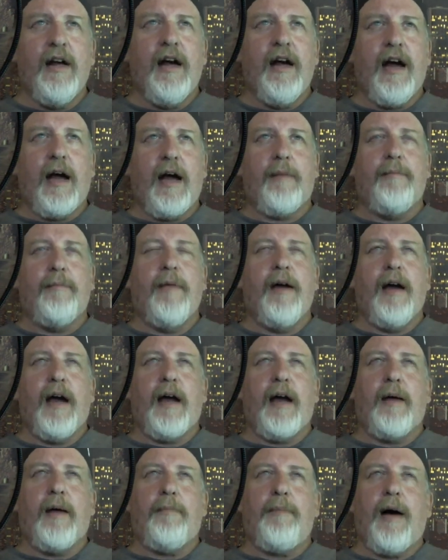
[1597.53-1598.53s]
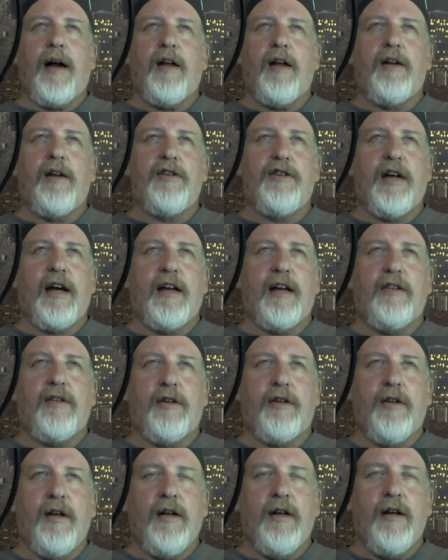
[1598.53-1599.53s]
I apologize,
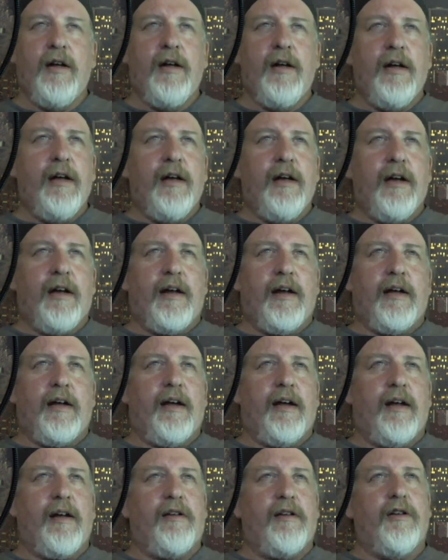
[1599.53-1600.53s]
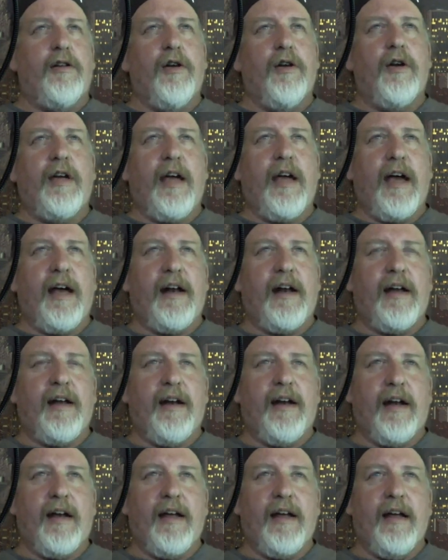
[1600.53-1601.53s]
and I look at it,
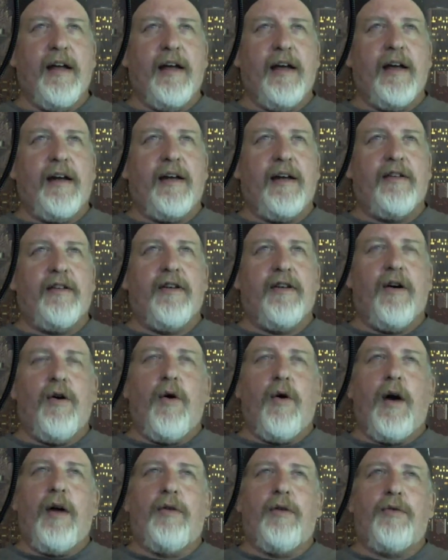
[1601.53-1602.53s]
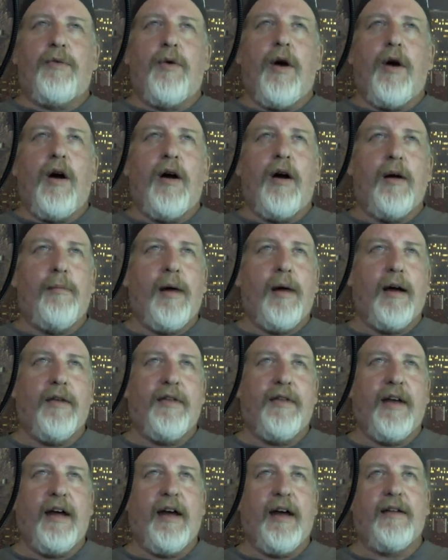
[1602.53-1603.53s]
and I say, oh, I was wrong
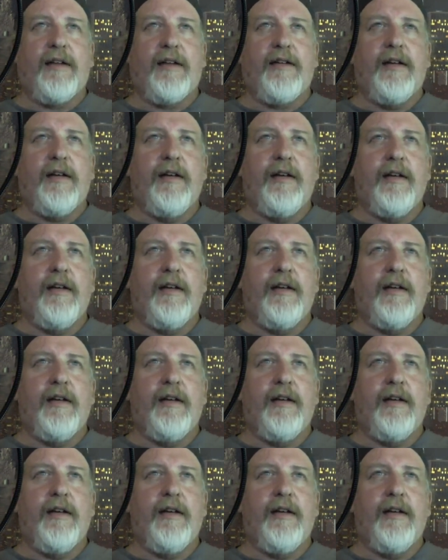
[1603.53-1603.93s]
about that.